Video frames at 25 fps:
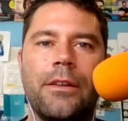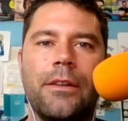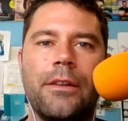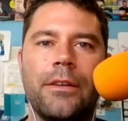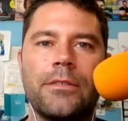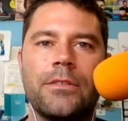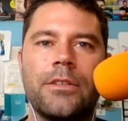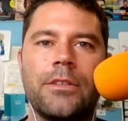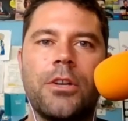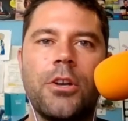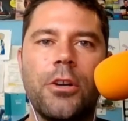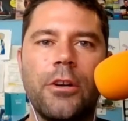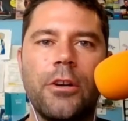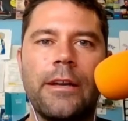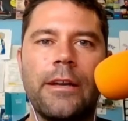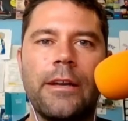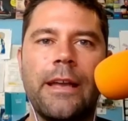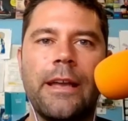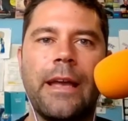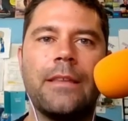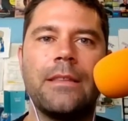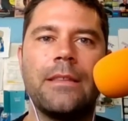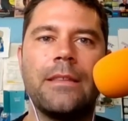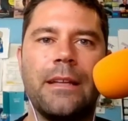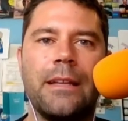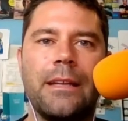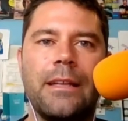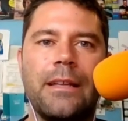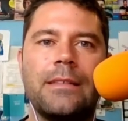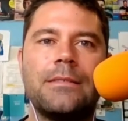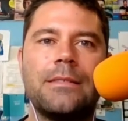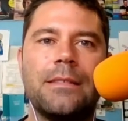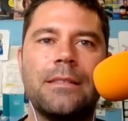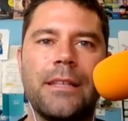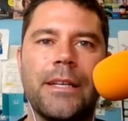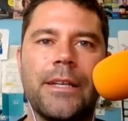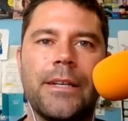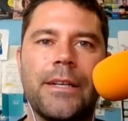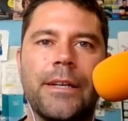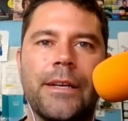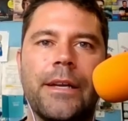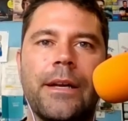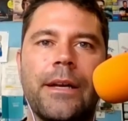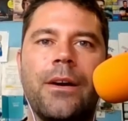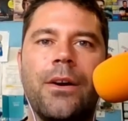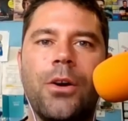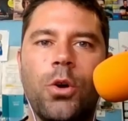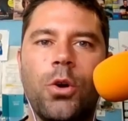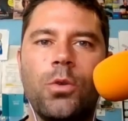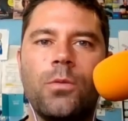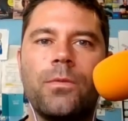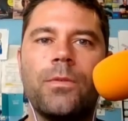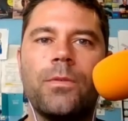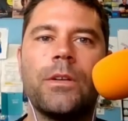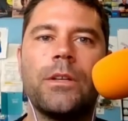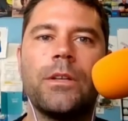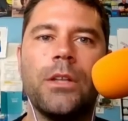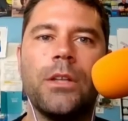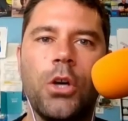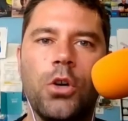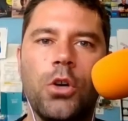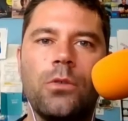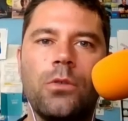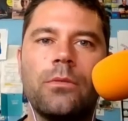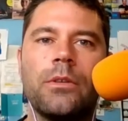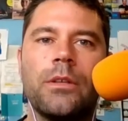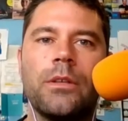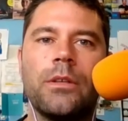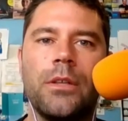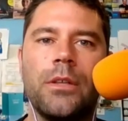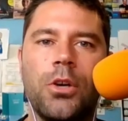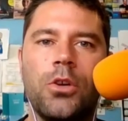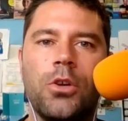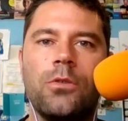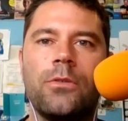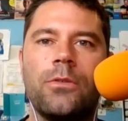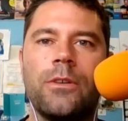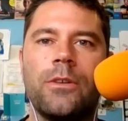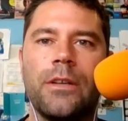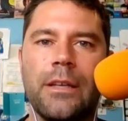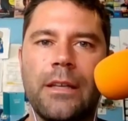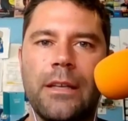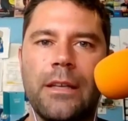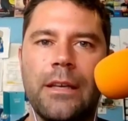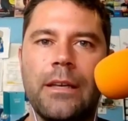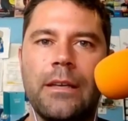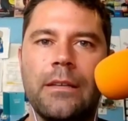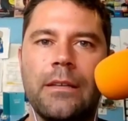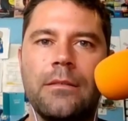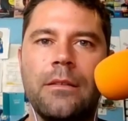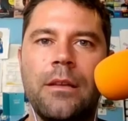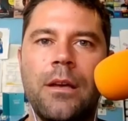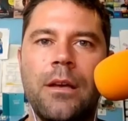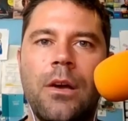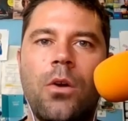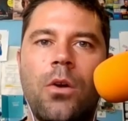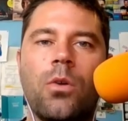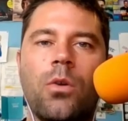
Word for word: there's a hurricane that hits an area over and over and over again,